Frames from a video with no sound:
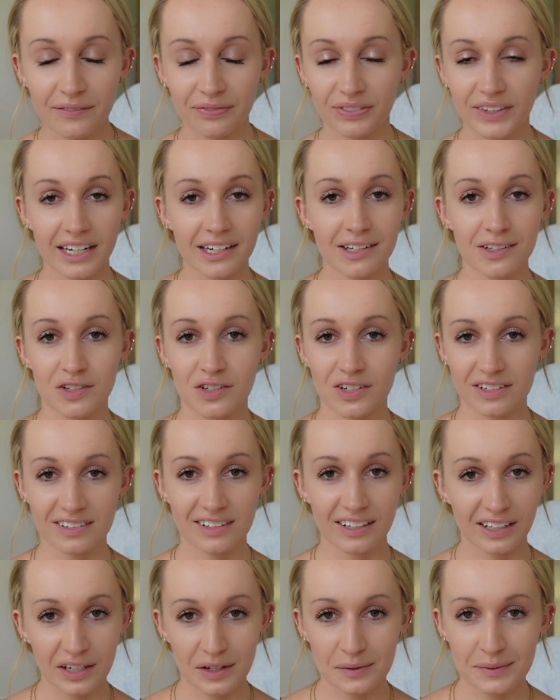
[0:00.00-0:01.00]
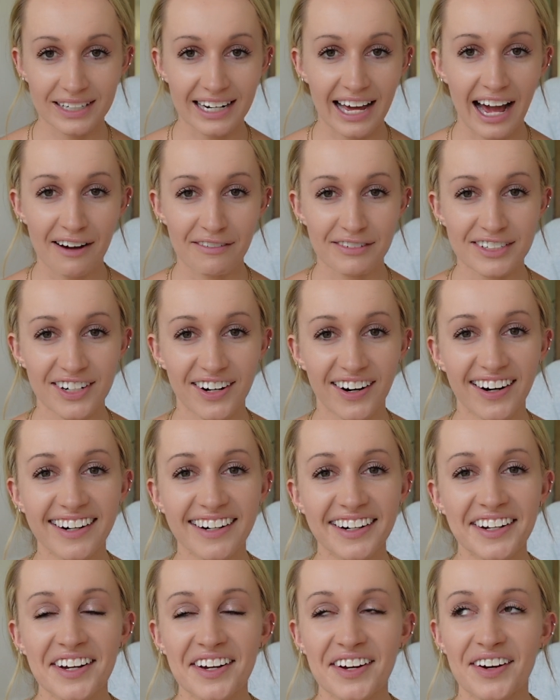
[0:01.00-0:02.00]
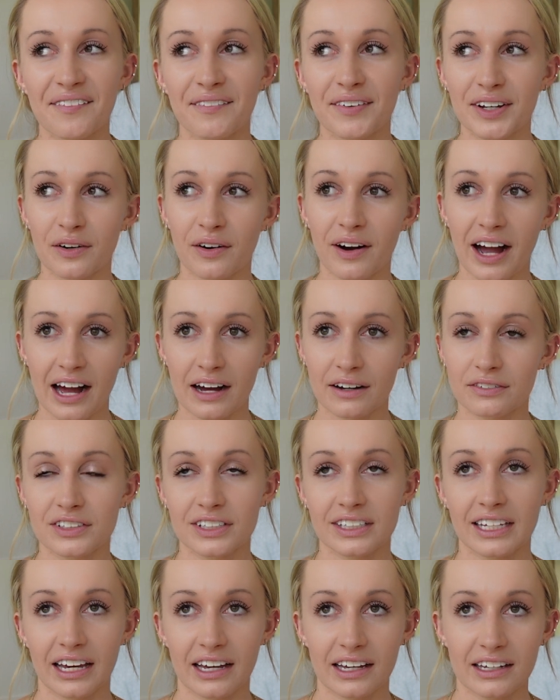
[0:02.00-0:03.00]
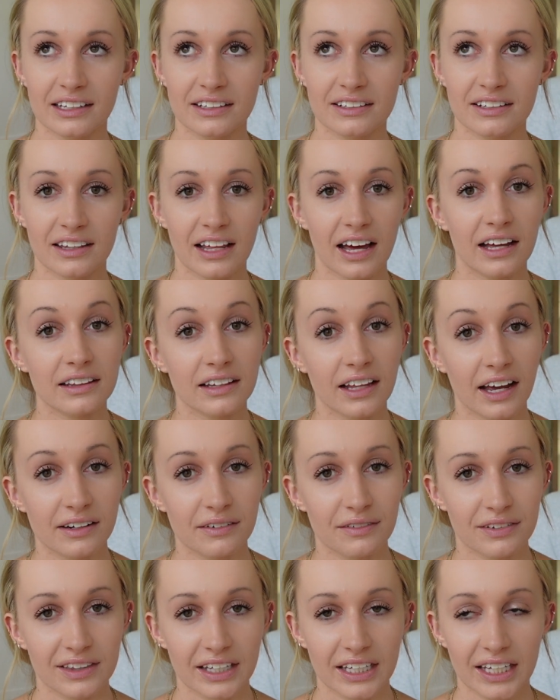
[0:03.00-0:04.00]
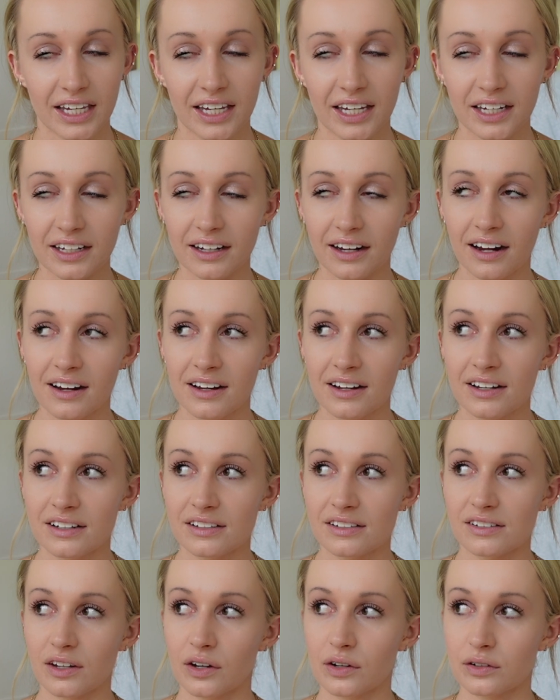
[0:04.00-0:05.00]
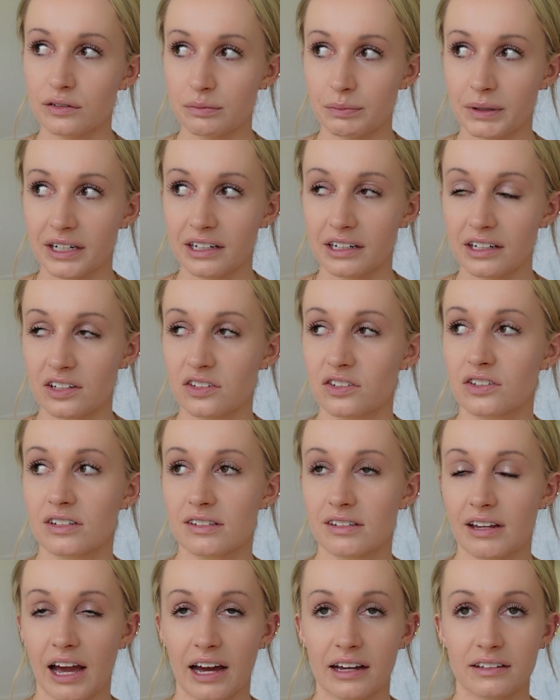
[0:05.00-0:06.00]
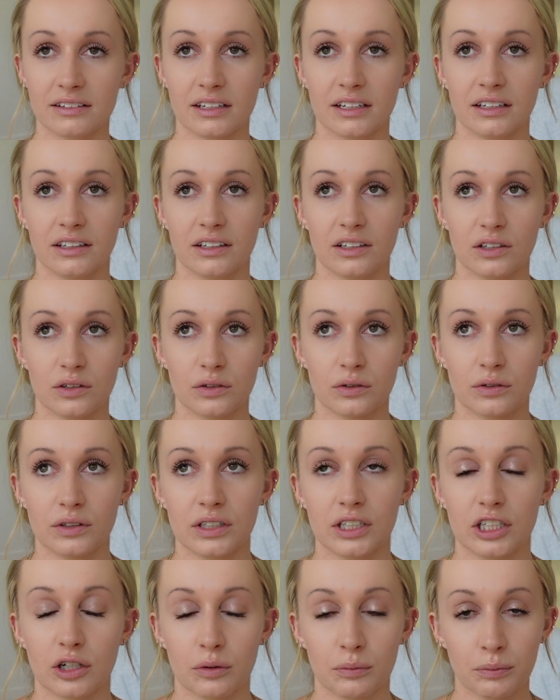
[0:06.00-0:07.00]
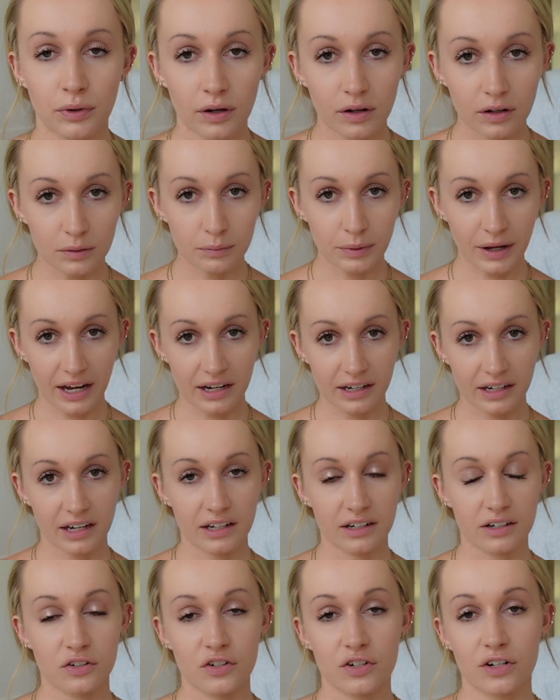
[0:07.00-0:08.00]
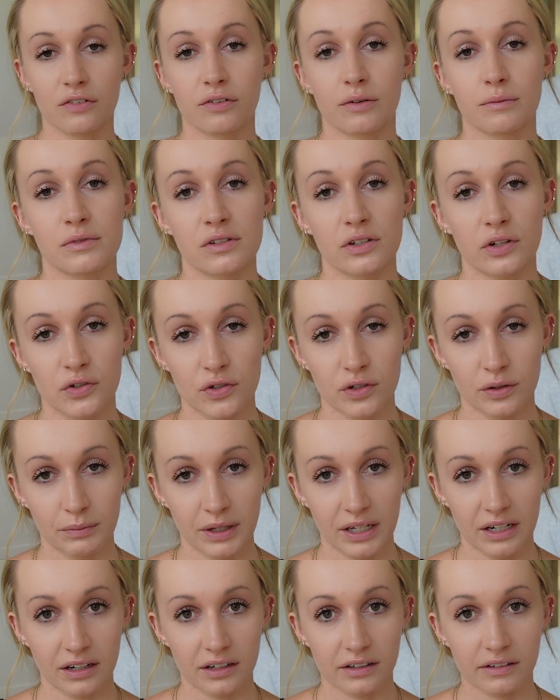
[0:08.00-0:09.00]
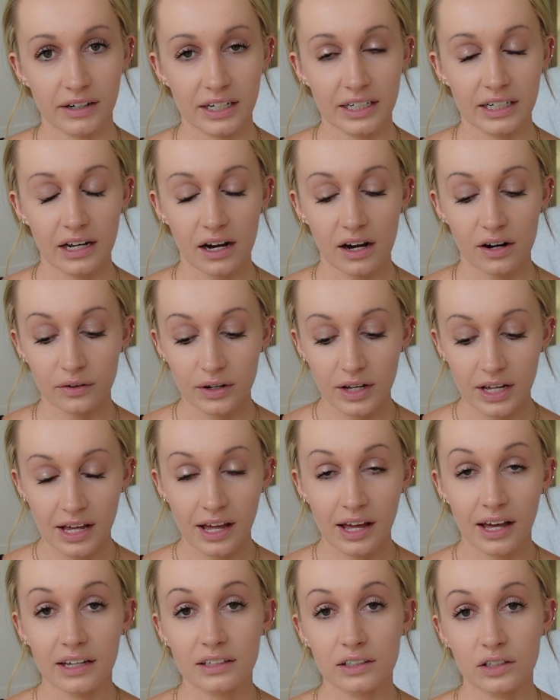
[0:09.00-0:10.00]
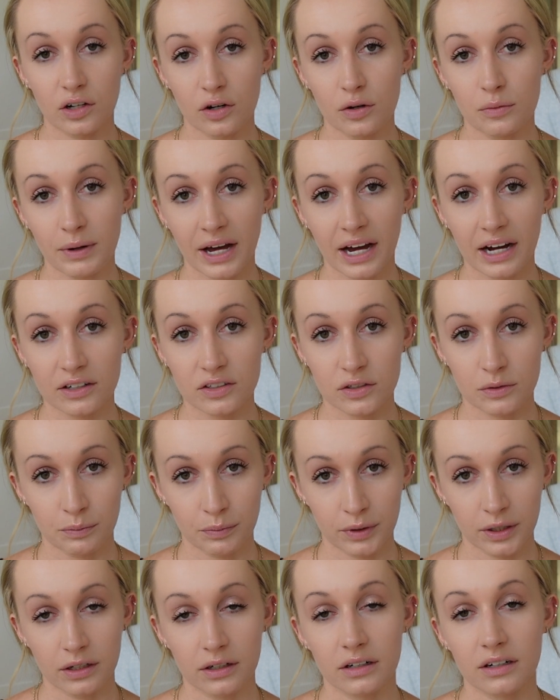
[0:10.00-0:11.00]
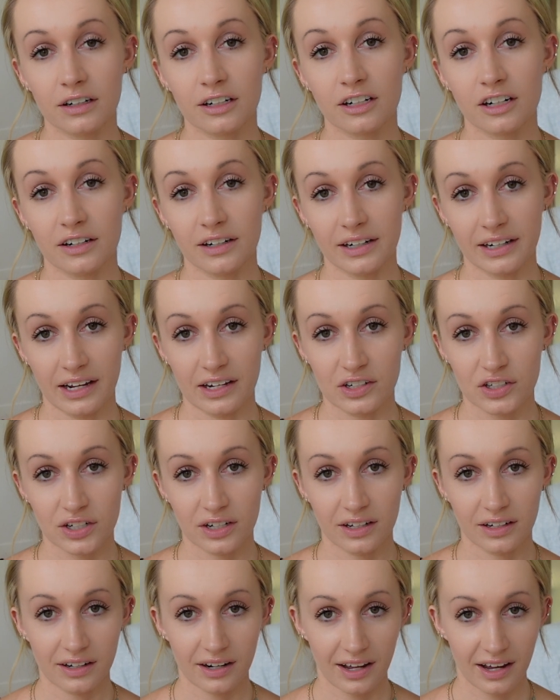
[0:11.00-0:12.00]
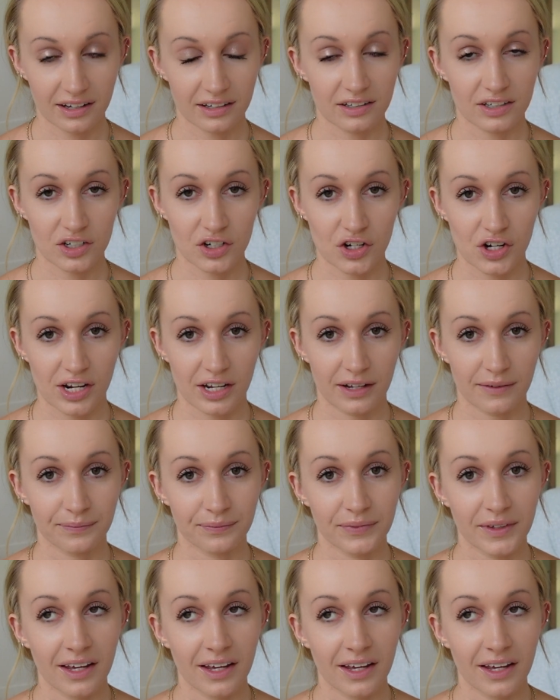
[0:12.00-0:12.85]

That is just the human avatar. We don't have to get into that line of thinking. So Spirit is just asking you, you know, pull back energy from social media right now and go back to pure creation energy.